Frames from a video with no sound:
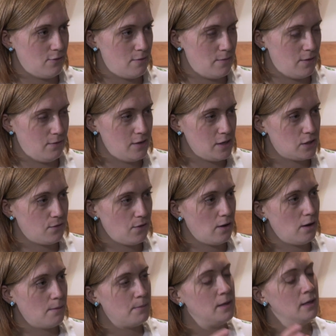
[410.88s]
from the fish
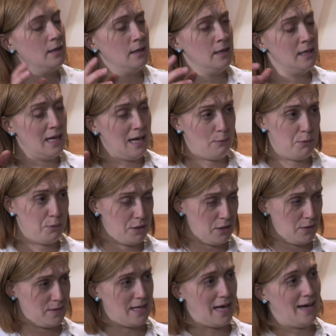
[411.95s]
farm, and we would
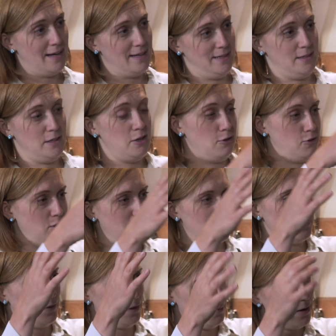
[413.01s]
use that as the
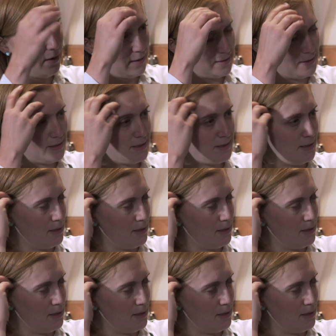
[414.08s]
nutrients for the plants,